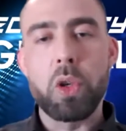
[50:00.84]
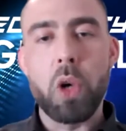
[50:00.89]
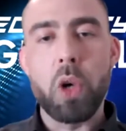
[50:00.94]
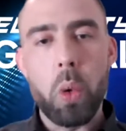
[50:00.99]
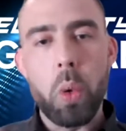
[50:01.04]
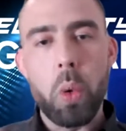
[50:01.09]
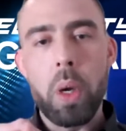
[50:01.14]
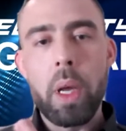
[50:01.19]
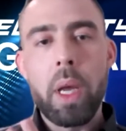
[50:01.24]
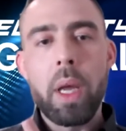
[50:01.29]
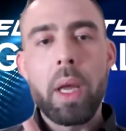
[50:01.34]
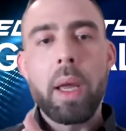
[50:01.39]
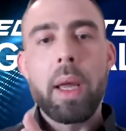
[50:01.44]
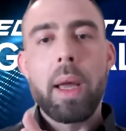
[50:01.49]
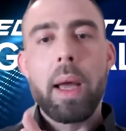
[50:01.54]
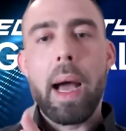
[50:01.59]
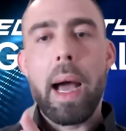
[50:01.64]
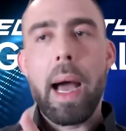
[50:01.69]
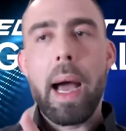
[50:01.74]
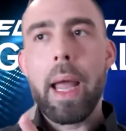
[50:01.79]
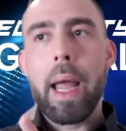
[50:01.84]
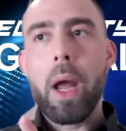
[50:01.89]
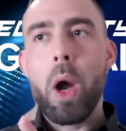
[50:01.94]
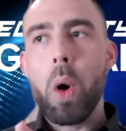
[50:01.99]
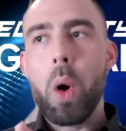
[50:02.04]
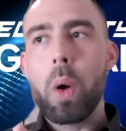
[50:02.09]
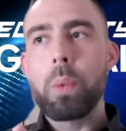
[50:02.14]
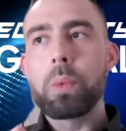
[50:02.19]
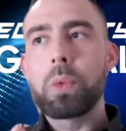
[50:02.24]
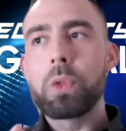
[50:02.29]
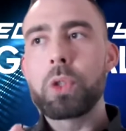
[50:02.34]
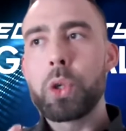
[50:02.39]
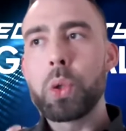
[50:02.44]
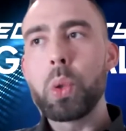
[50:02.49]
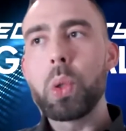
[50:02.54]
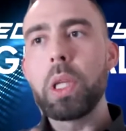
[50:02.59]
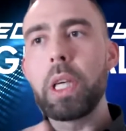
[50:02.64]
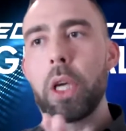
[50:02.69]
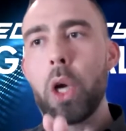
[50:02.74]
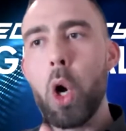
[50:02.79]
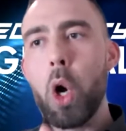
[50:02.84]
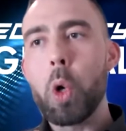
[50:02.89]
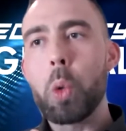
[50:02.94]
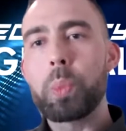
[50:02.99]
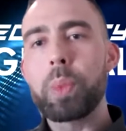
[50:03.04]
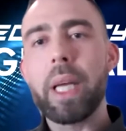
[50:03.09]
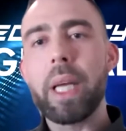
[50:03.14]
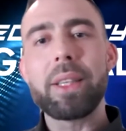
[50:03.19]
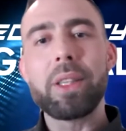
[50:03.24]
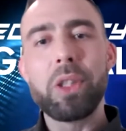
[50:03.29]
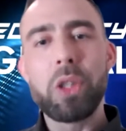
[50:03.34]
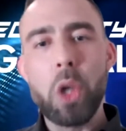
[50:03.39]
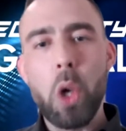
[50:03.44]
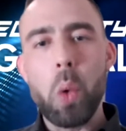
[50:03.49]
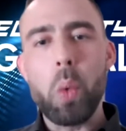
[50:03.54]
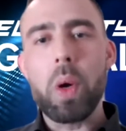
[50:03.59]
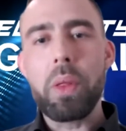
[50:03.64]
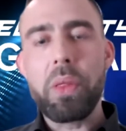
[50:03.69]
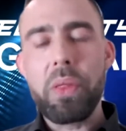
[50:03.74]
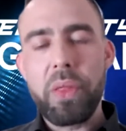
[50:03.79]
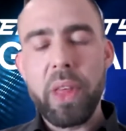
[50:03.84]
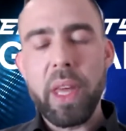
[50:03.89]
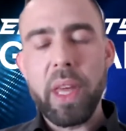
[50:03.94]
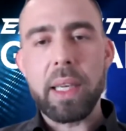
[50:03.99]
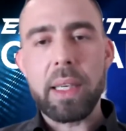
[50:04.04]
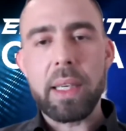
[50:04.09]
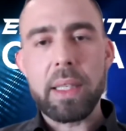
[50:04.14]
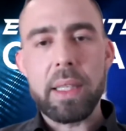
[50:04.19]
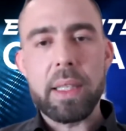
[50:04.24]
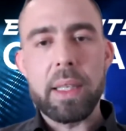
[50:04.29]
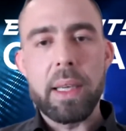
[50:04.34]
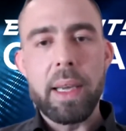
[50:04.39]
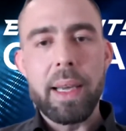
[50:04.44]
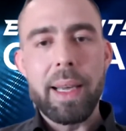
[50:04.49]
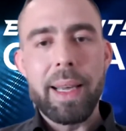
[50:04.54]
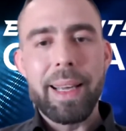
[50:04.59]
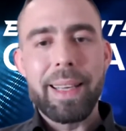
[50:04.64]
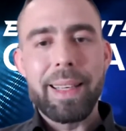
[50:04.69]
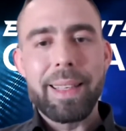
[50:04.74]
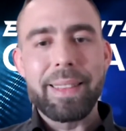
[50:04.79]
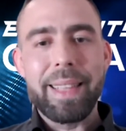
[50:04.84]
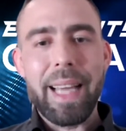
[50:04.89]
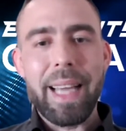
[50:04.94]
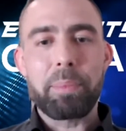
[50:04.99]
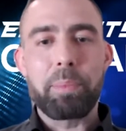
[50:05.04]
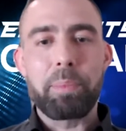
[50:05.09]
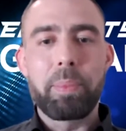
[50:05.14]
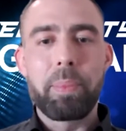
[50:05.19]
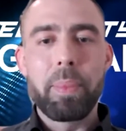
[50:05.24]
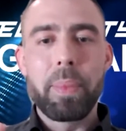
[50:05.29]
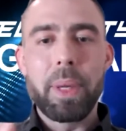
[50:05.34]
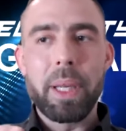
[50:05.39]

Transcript: grow. I truly hope that no one thinks that